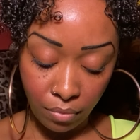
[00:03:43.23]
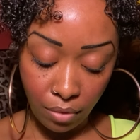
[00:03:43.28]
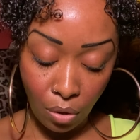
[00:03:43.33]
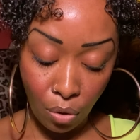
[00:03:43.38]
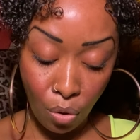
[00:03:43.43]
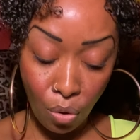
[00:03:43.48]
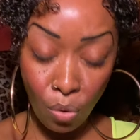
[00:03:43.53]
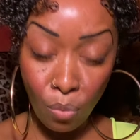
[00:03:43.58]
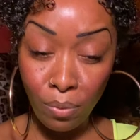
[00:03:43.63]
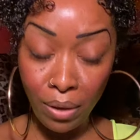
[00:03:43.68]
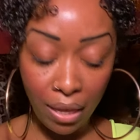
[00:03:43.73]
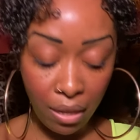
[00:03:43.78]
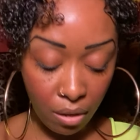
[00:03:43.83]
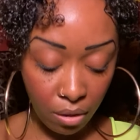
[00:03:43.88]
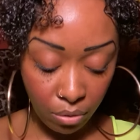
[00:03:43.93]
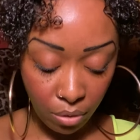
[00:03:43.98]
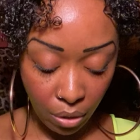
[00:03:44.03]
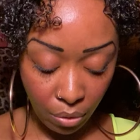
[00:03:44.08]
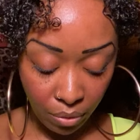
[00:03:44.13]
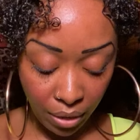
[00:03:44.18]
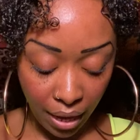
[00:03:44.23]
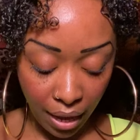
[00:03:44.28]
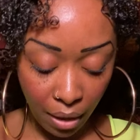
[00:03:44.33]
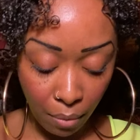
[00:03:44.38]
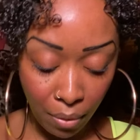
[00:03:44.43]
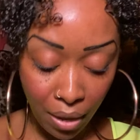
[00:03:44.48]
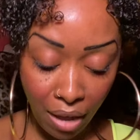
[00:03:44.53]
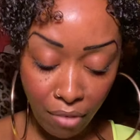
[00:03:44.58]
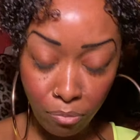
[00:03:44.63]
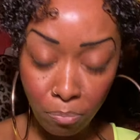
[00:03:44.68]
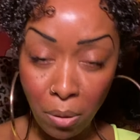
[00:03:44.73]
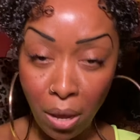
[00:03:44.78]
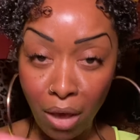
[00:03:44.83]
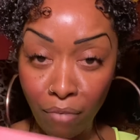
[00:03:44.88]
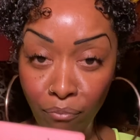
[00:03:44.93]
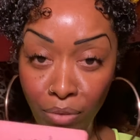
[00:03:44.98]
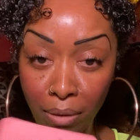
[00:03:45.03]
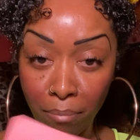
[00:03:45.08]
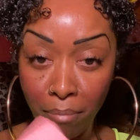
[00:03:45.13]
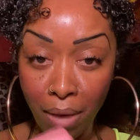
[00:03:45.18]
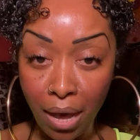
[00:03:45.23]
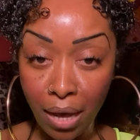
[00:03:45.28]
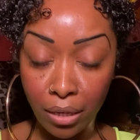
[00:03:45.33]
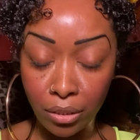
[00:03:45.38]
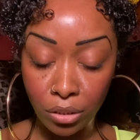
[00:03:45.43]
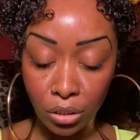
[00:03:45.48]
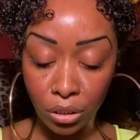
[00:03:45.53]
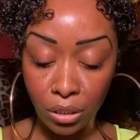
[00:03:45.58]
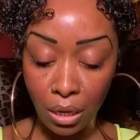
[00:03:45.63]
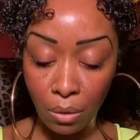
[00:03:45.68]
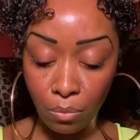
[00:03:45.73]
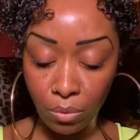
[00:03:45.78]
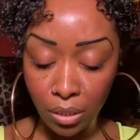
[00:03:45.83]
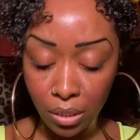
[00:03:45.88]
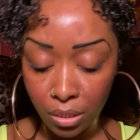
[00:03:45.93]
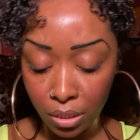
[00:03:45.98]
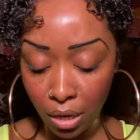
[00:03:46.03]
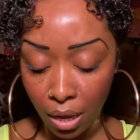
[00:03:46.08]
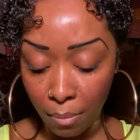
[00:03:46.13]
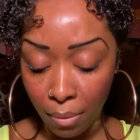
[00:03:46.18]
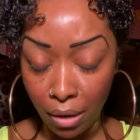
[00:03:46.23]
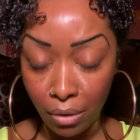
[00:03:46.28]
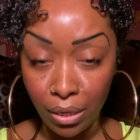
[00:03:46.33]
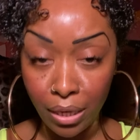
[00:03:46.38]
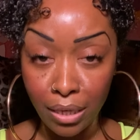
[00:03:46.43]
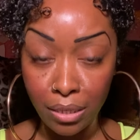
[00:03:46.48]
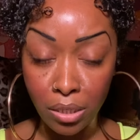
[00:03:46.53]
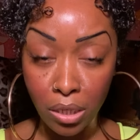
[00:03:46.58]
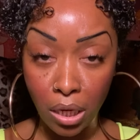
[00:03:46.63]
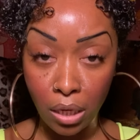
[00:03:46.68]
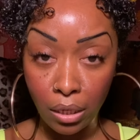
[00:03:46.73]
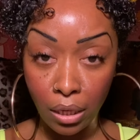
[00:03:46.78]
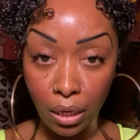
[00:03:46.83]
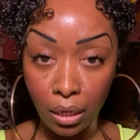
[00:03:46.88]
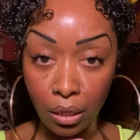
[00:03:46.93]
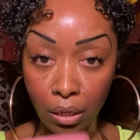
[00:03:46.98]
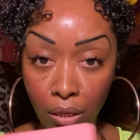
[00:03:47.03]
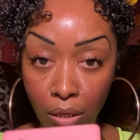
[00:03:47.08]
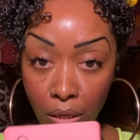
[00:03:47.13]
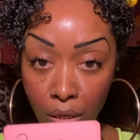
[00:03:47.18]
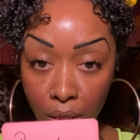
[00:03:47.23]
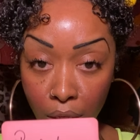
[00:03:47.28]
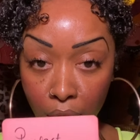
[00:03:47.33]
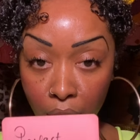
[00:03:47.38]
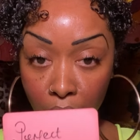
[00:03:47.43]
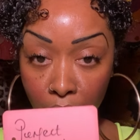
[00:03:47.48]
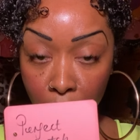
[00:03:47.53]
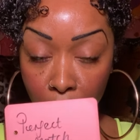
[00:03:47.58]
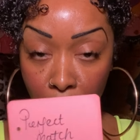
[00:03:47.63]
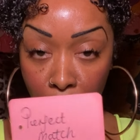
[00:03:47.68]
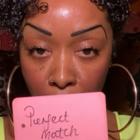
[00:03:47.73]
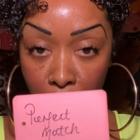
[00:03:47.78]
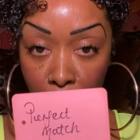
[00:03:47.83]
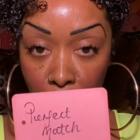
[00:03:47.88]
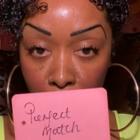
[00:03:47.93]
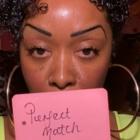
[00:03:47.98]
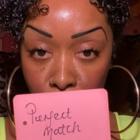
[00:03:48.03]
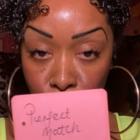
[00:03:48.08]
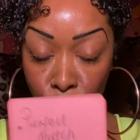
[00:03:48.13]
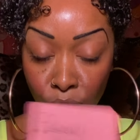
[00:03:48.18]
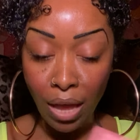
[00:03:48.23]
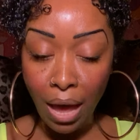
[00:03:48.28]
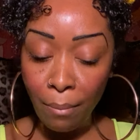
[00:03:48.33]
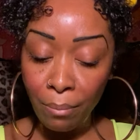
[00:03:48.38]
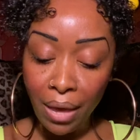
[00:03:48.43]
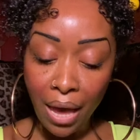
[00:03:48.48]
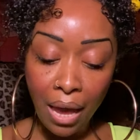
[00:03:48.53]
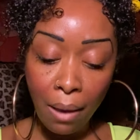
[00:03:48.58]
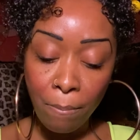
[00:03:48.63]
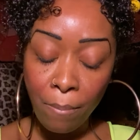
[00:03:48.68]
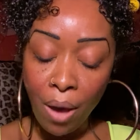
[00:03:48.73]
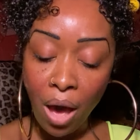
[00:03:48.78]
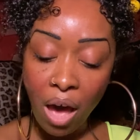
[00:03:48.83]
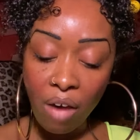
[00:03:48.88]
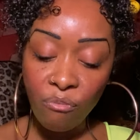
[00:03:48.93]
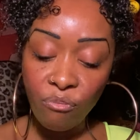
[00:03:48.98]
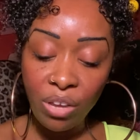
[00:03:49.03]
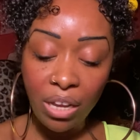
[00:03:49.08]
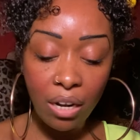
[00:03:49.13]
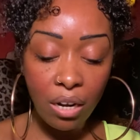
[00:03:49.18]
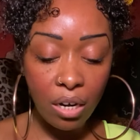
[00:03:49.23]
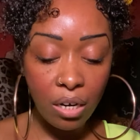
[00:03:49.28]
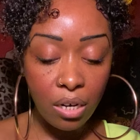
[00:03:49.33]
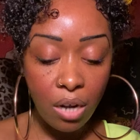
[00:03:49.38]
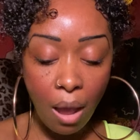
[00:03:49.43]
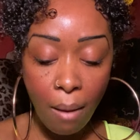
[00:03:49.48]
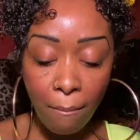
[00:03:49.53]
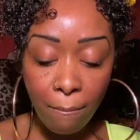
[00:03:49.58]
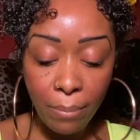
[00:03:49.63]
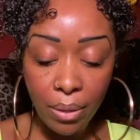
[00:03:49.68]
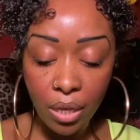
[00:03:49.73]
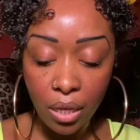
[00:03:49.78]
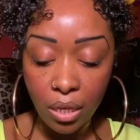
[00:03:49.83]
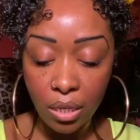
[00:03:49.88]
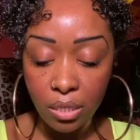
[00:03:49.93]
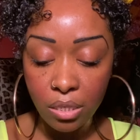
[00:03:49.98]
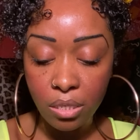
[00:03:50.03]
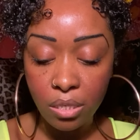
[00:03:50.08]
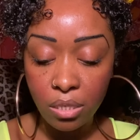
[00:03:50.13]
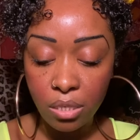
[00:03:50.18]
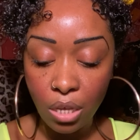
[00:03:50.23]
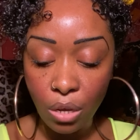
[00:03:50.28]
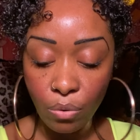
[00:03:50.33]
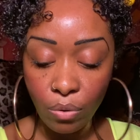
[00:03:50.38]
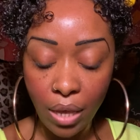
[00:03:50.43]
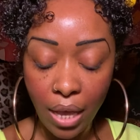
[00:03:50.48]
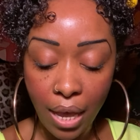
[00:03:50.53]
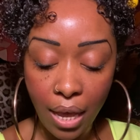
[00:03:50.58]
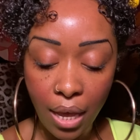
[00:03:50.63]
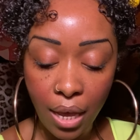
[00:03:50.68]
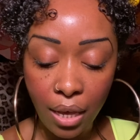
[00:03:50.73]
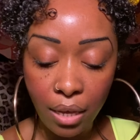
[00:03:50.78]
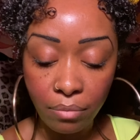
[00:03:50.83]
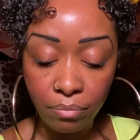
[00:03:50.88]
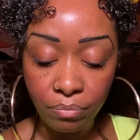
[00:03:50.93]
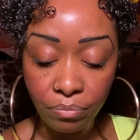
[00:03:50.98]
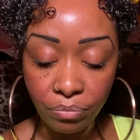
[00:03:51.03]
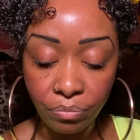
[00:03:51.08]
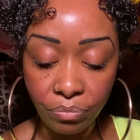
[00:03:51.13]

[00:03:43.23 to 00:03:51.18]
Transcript: Oh, we, oh, okay. We have perfect match that wanted to come out here, darling. So yeah, I'm getting perfect numbers, okay?